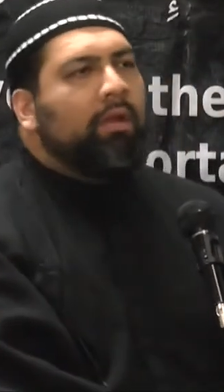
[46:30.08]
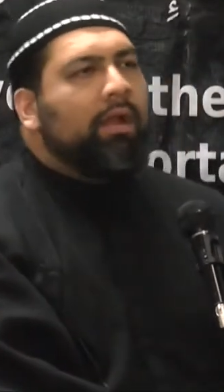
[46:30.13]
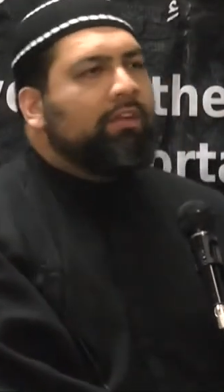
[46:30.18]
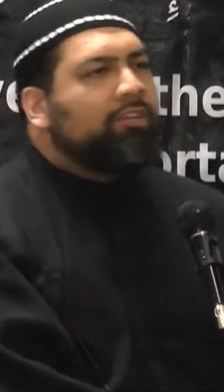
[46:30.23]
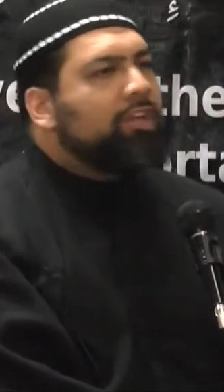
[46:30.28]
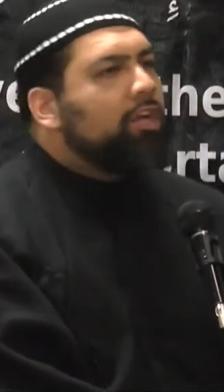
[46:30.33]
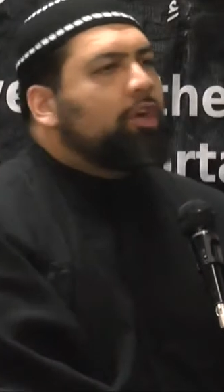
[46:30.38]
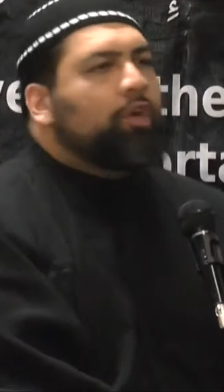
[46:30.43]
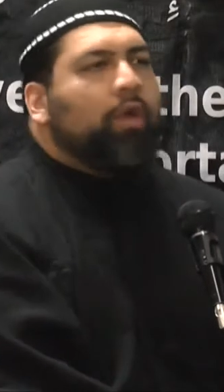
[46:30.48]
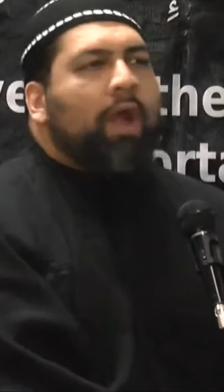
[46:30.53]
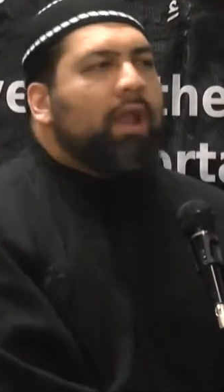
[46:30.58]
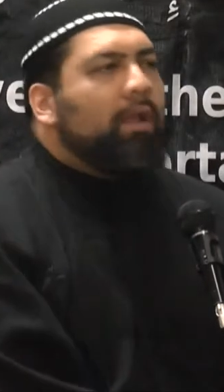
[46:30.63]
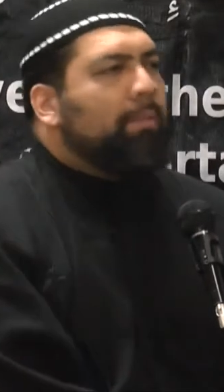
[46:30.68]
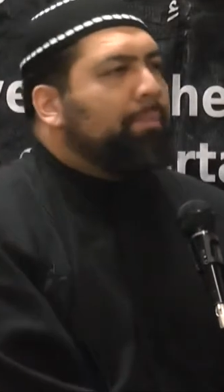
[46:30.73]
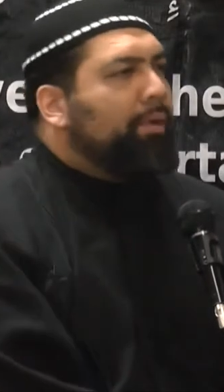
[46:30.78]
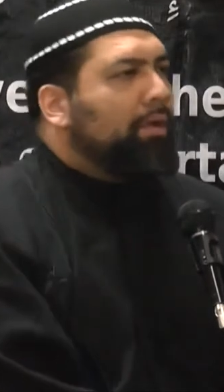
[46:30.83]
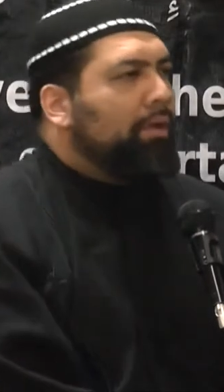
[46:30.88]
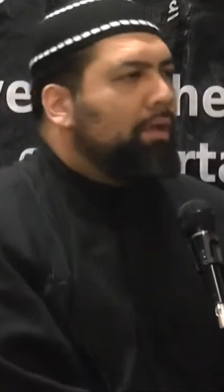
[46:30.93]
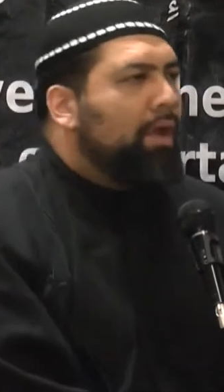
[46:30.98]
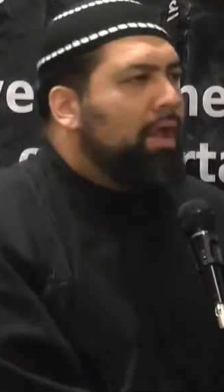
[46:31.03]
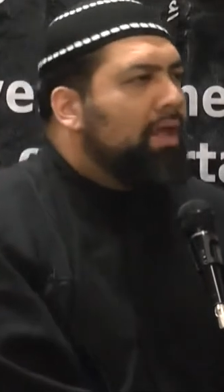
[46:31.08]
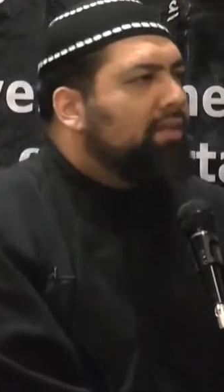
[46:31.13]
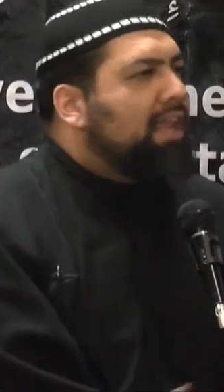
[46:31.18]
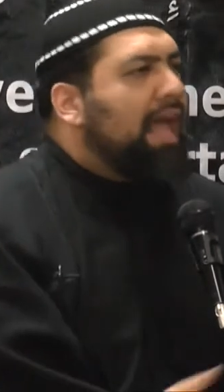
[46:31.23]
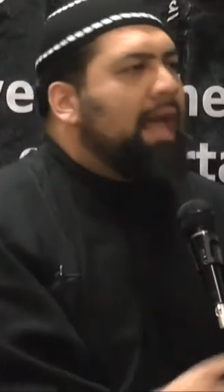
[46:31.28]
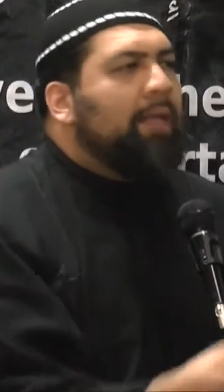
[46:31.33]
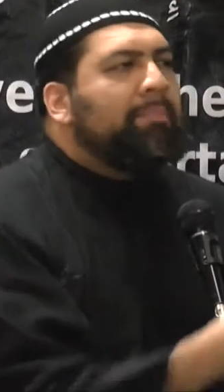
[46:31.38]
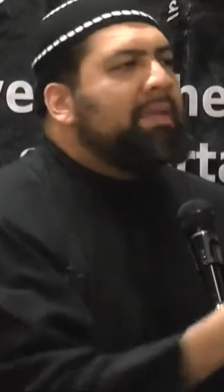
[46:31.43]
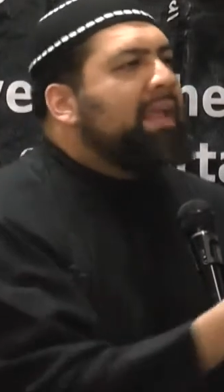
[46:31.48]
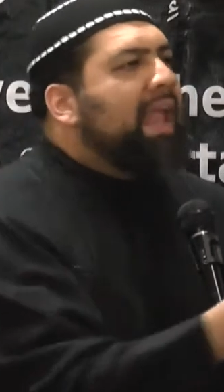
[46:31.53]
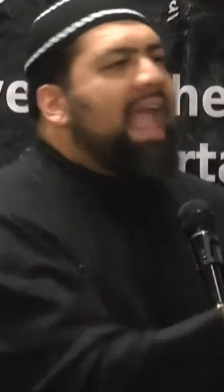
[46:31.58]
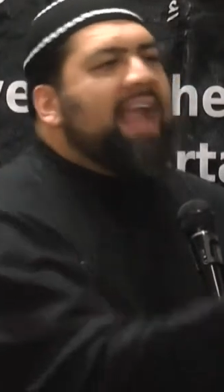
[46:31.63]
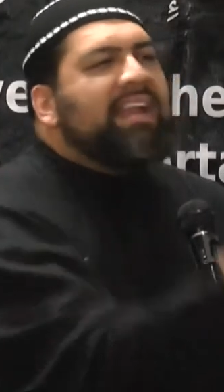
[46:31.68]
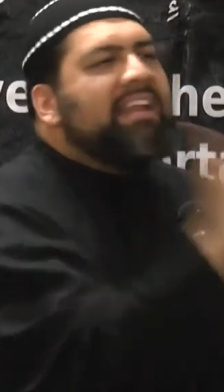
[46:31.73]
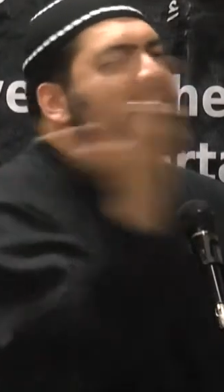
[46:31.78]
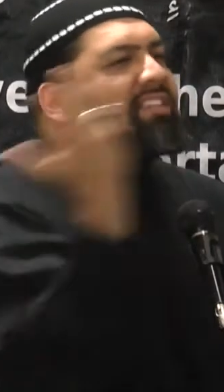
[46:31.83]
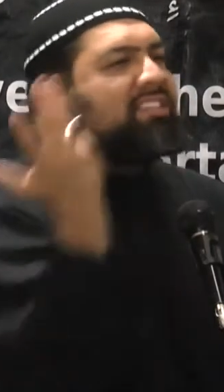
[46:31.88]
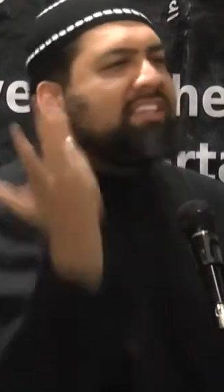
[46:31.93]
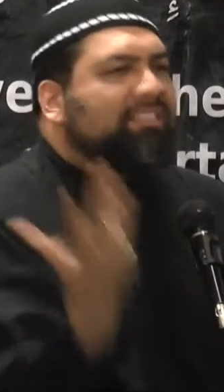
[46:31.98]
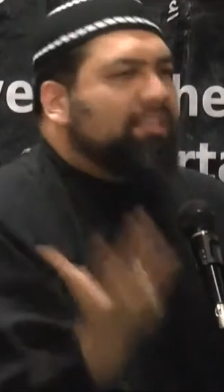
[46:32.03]
It's incredible. Tell me
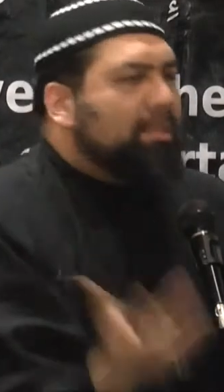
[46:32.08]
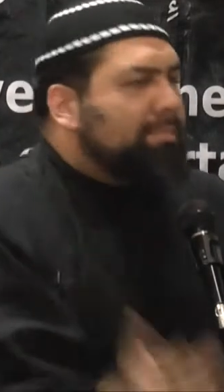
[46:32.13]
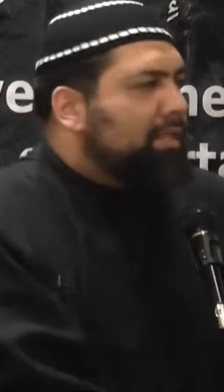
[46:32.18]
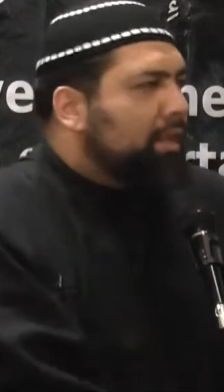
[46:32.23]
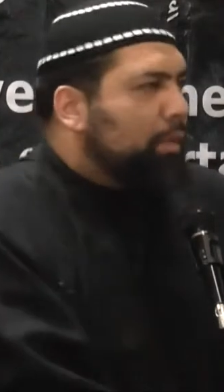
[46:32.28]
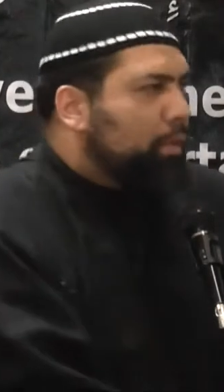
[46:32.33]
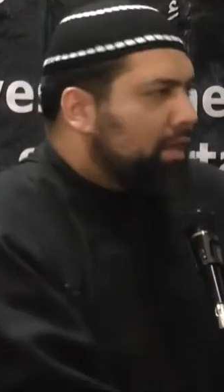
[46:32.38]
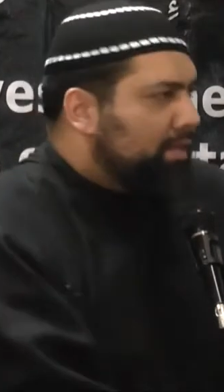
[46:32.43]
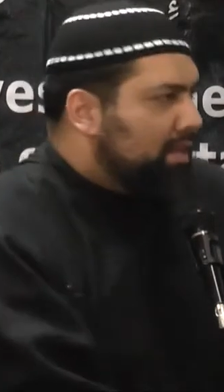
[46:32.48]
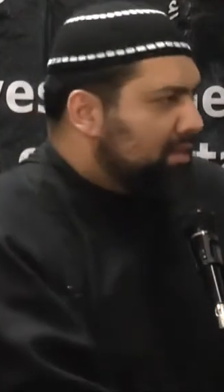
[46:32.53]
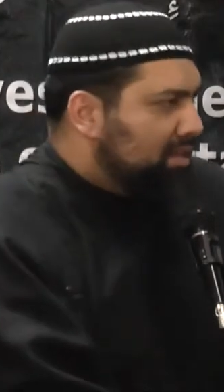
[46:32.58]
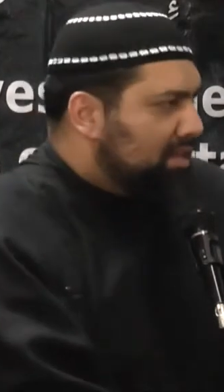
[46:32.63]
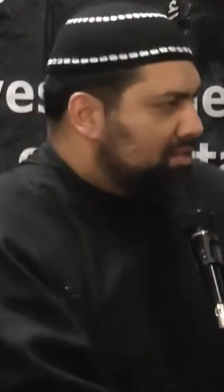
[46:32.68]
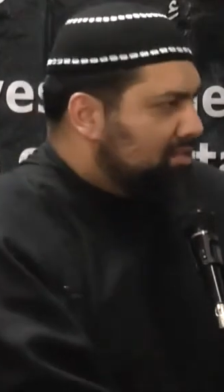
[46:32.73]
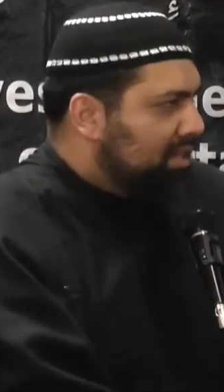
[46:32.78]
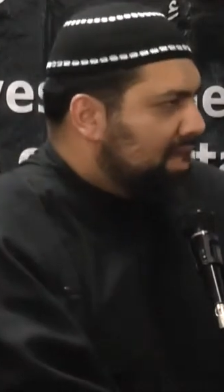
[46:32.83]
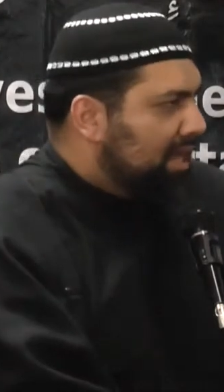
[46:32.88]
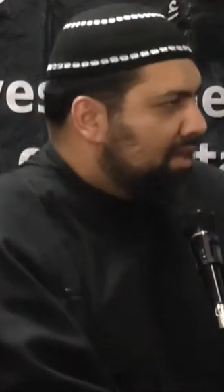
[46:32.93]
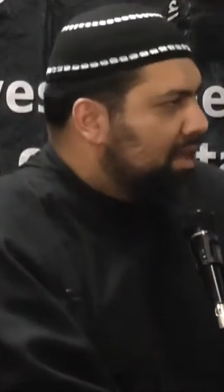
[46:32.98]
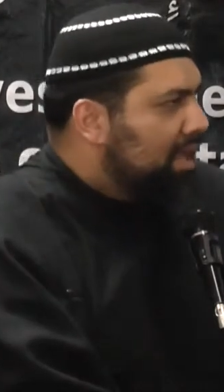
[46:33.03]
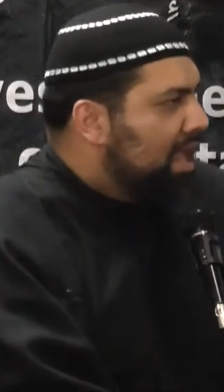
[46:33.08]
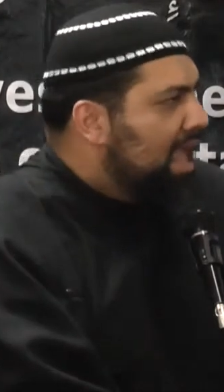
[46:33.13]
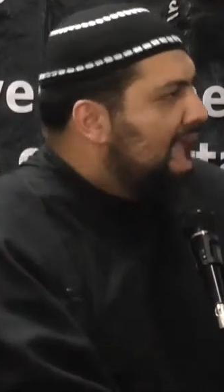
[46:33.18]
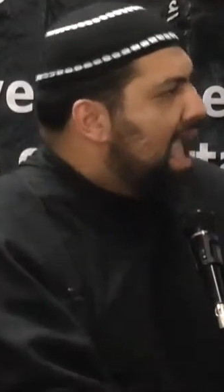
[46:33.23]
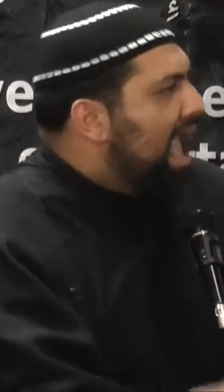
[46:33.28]
any system in the world that does that.